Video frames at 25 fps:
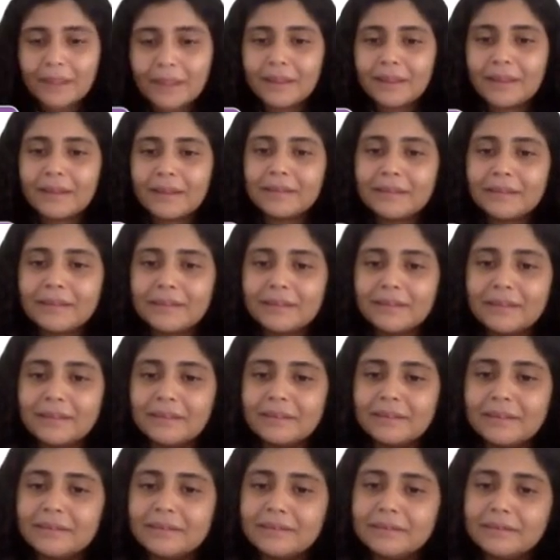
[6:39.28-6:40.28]

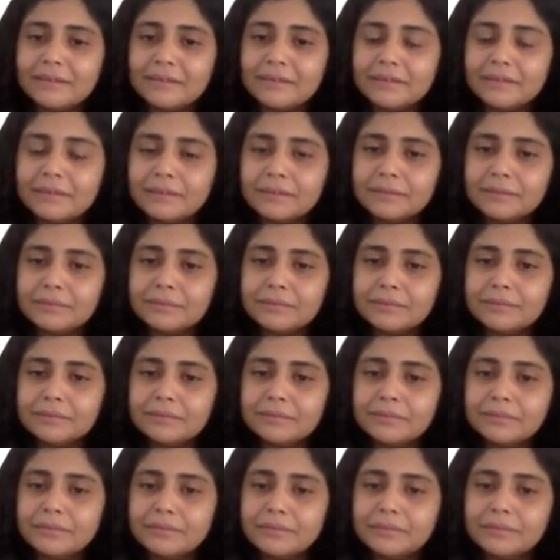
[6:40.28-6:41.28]

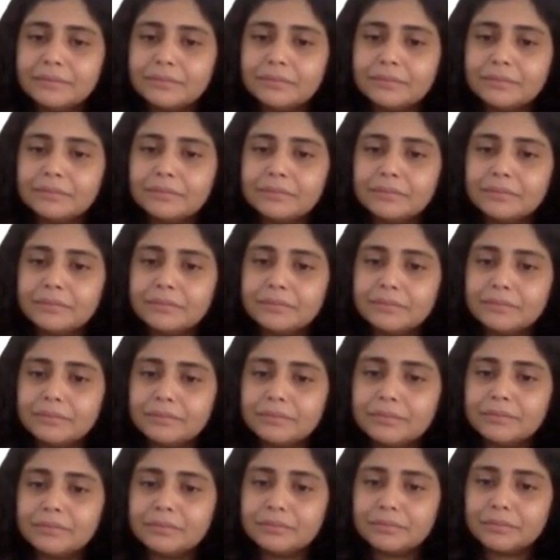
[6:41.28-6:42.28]

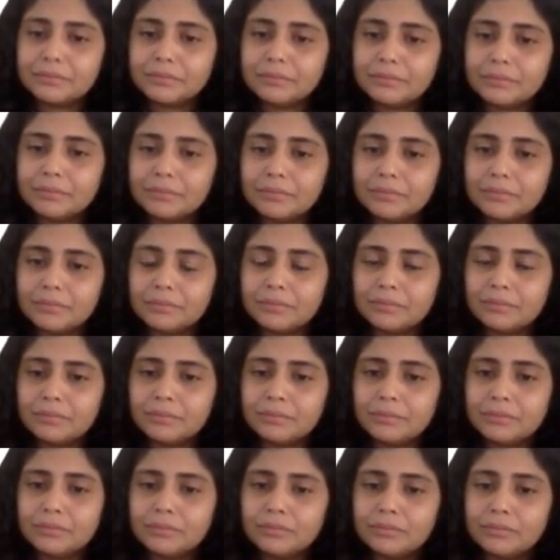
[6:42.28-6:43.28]

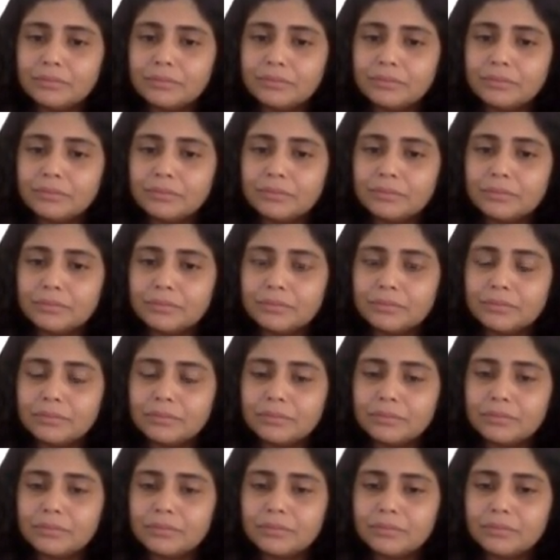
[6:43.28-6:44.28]

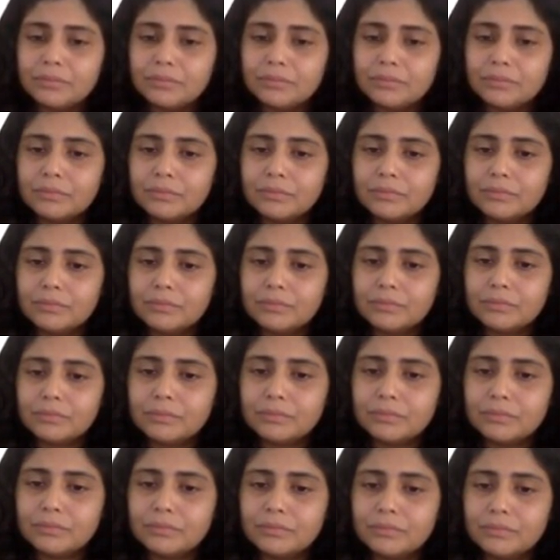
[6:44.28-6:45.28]

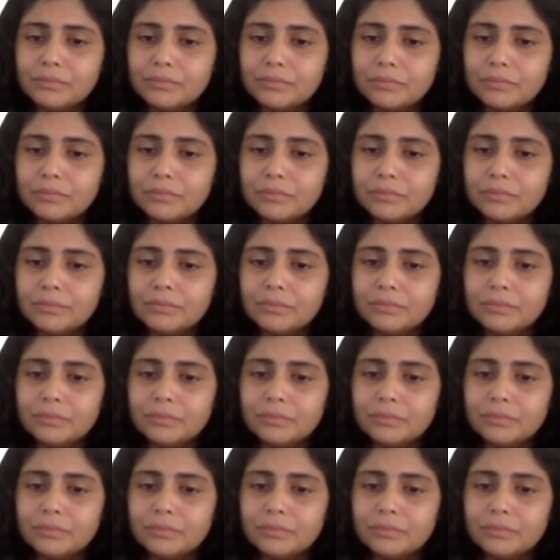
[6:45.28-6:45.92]
The person shown says nothing.